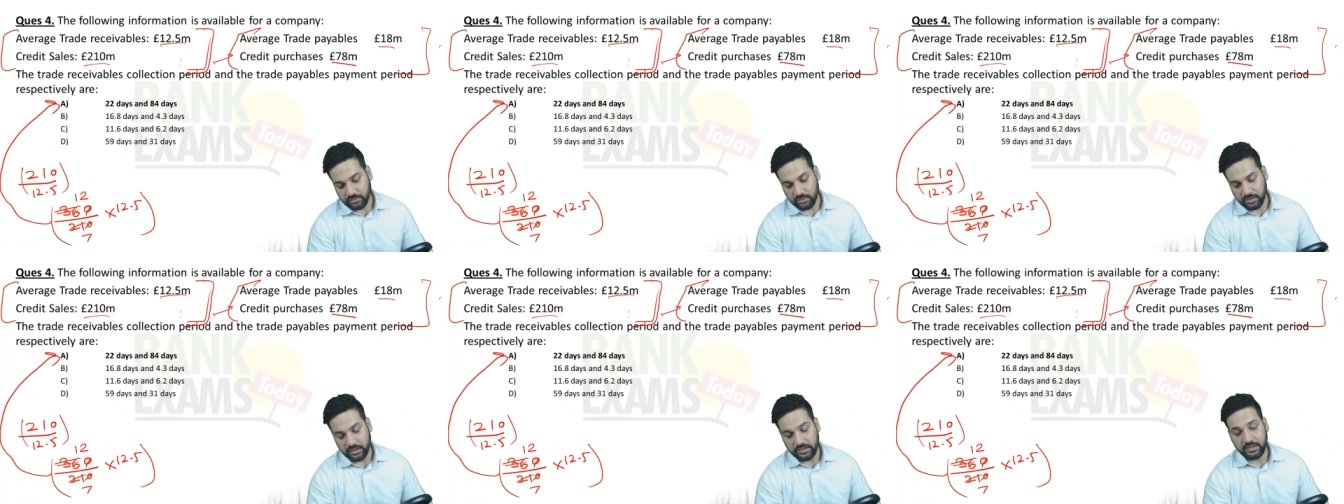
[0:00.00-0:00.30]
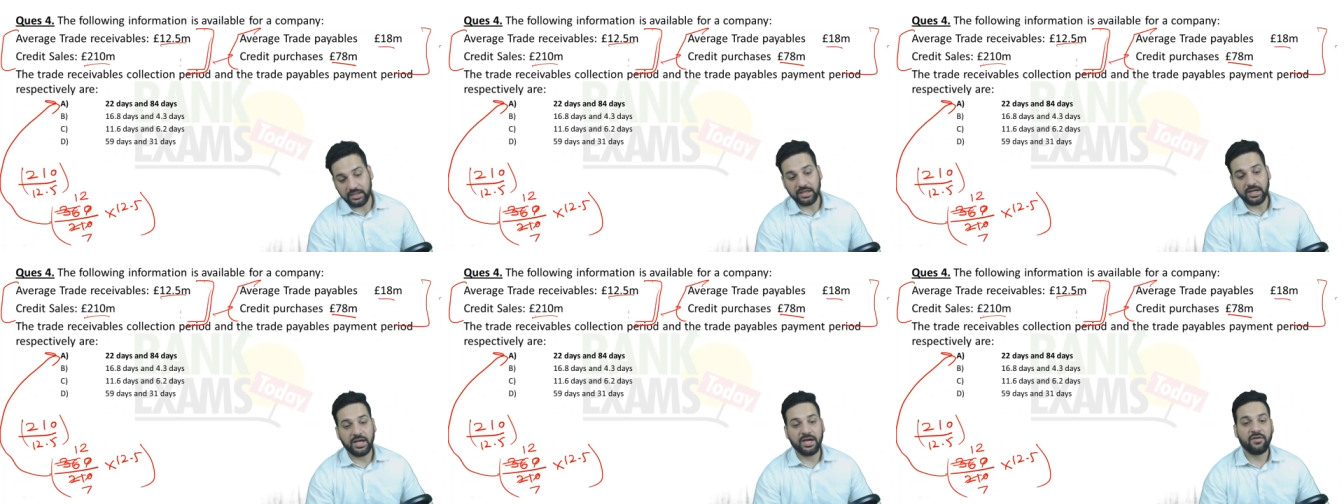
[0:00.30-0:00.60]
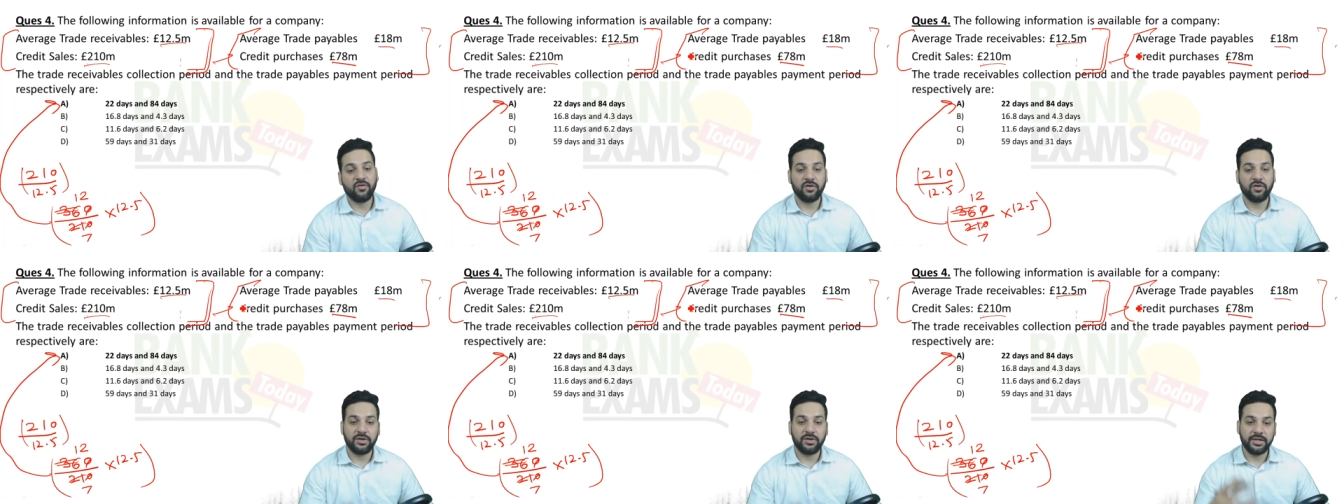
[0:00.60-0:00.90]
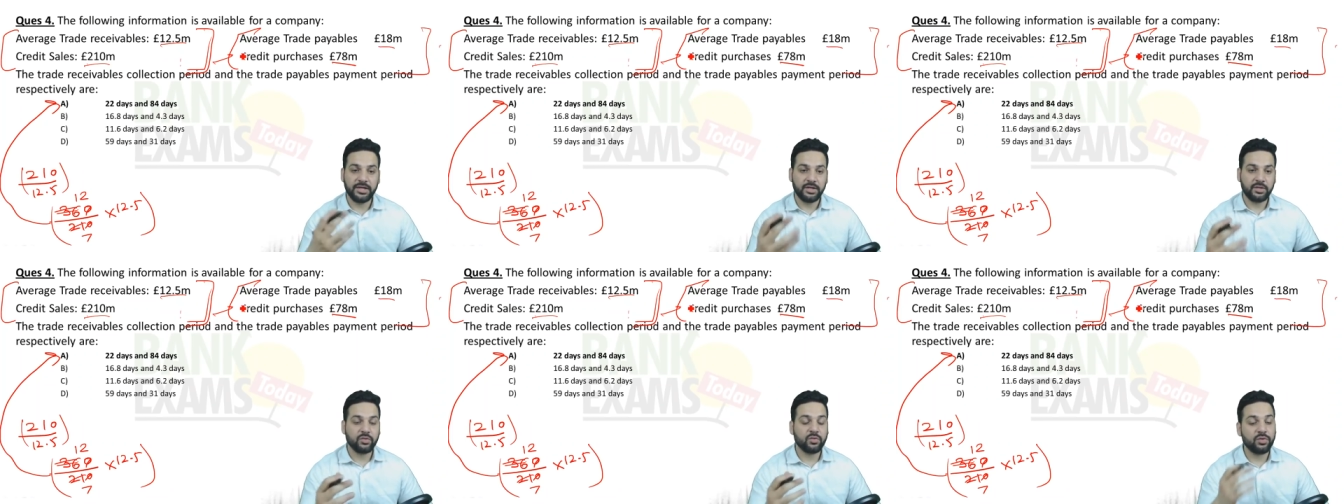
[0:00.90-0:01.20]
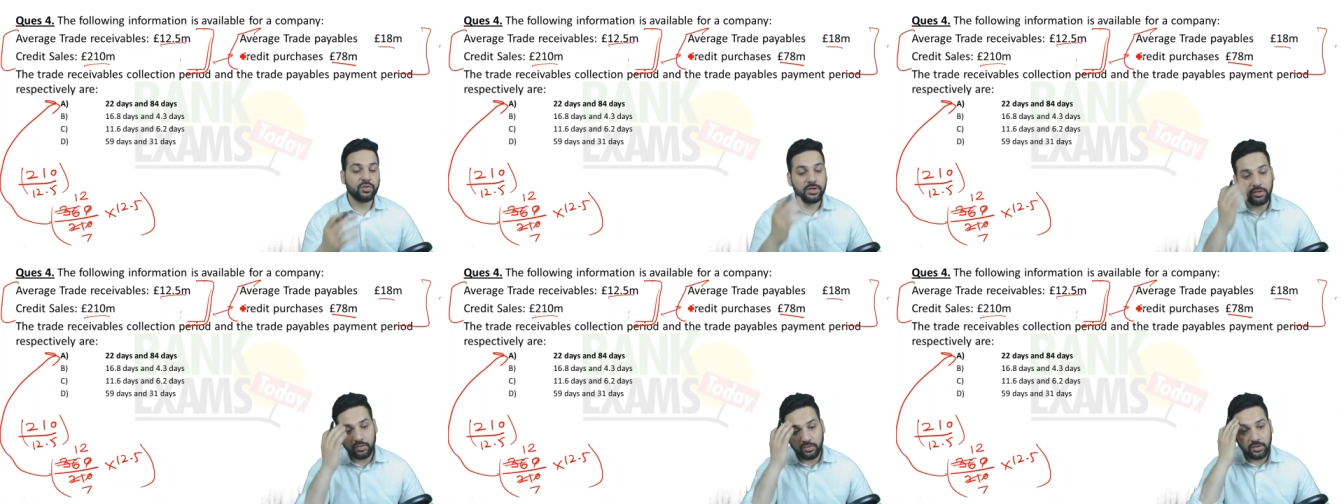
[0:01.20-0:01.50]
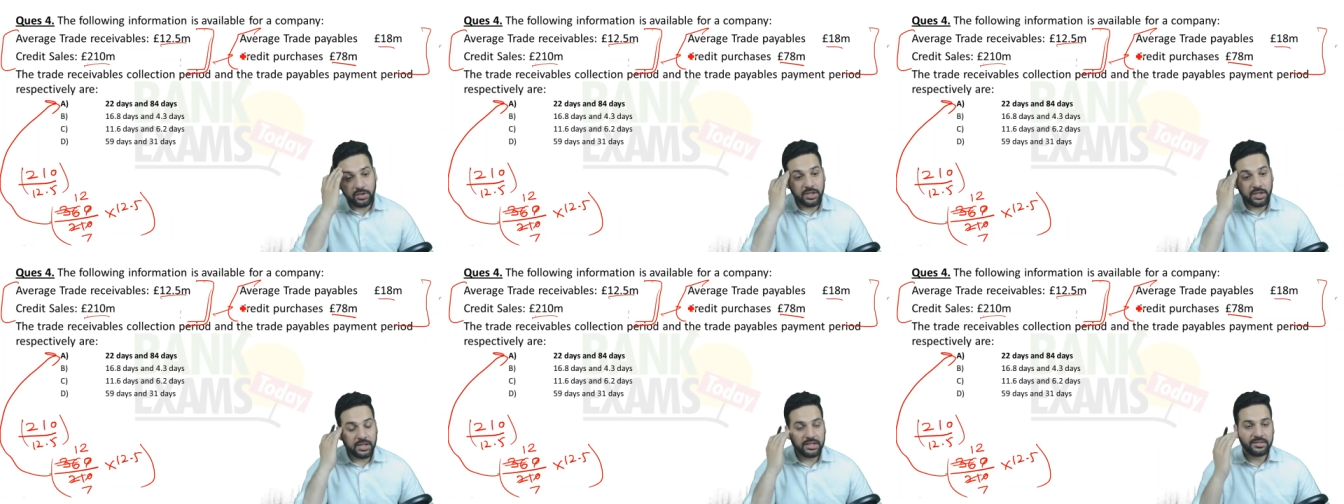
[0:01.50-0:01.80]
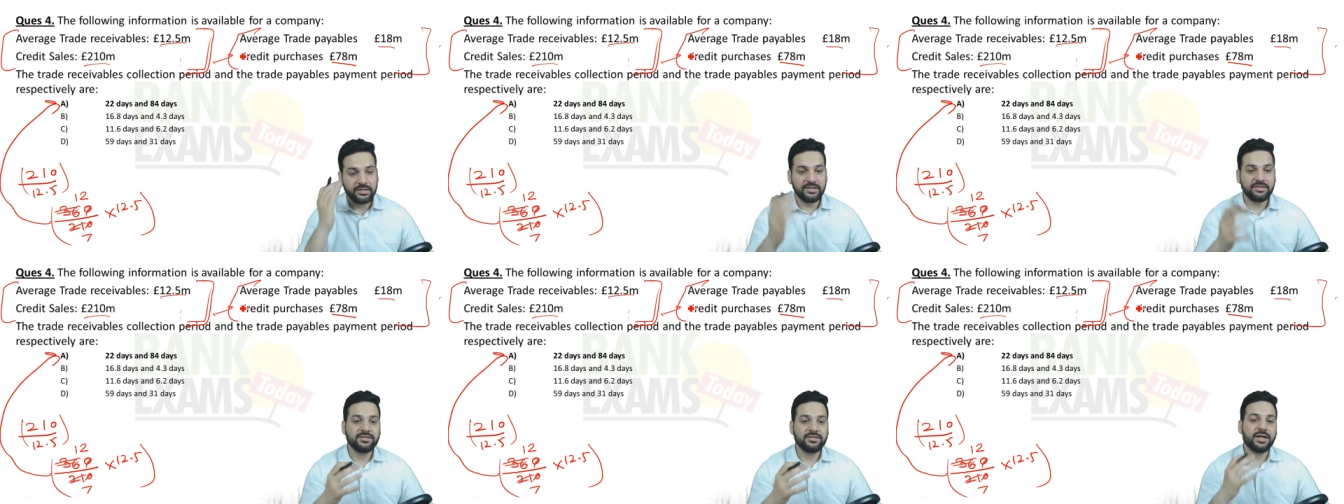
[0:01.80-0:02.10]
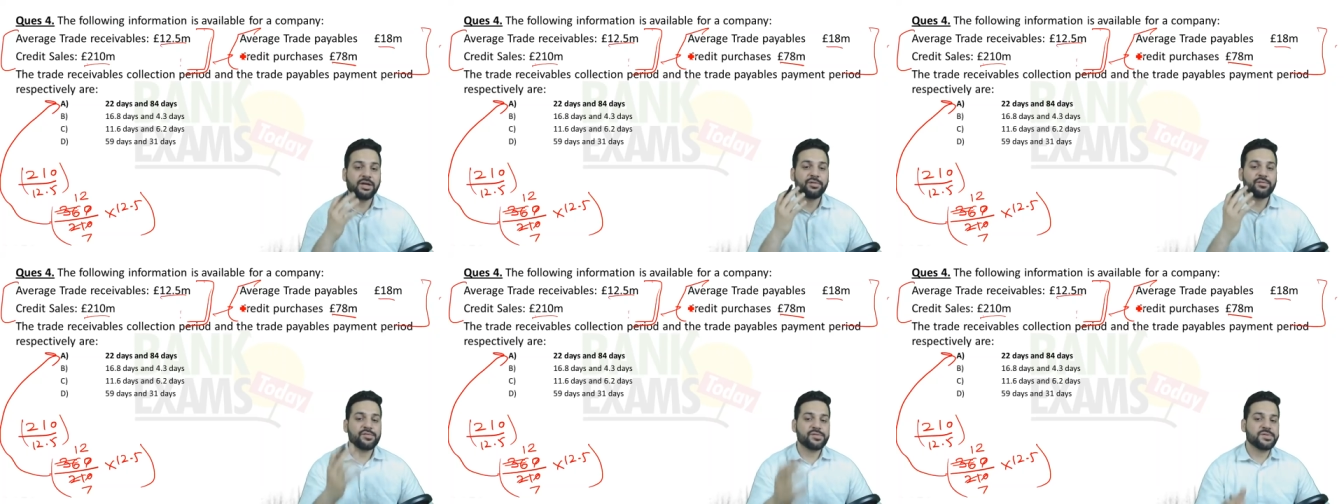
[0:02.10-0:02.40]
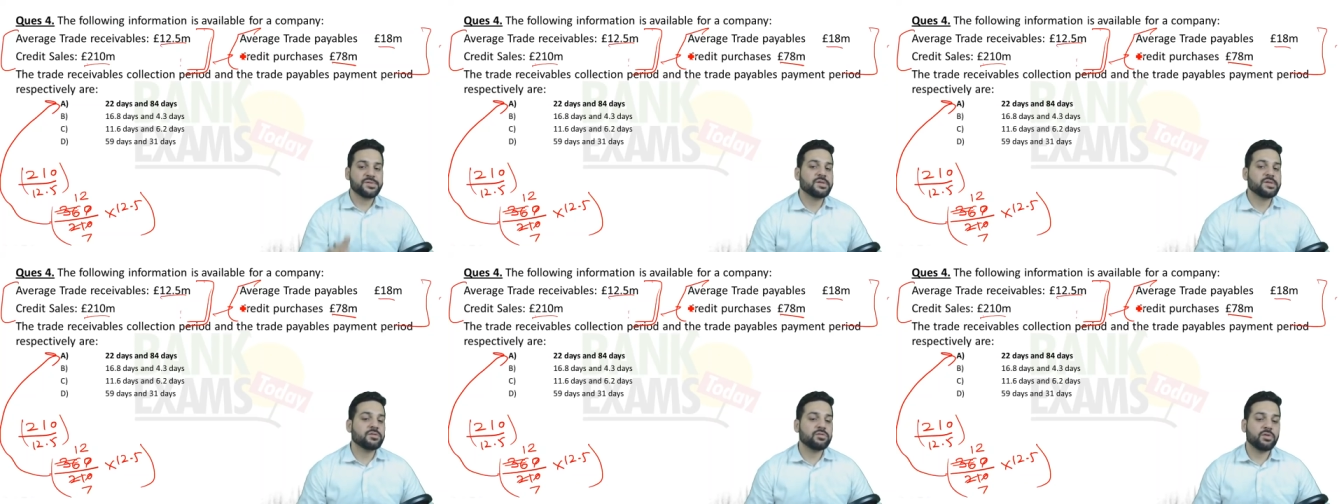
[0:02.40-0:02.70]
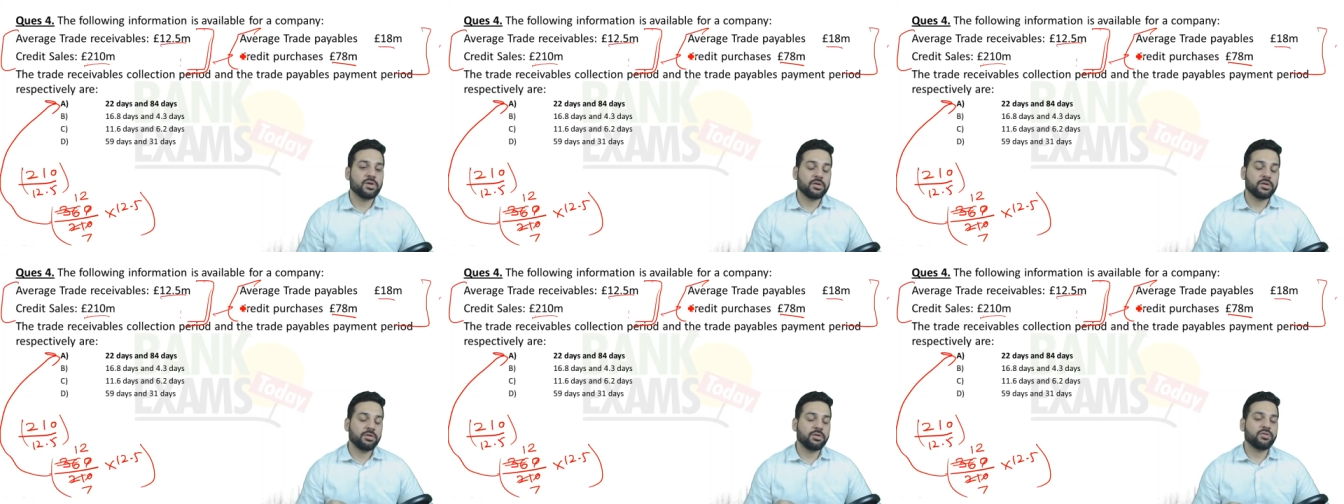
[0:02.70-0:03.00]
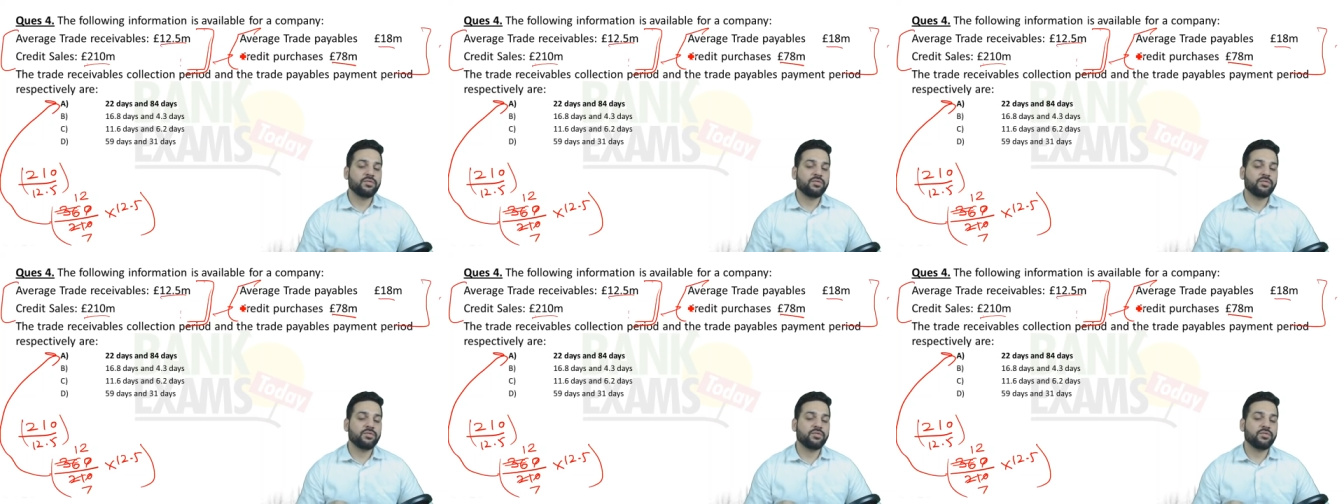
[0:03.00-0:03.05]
I think i have already told you these kind of questions you are going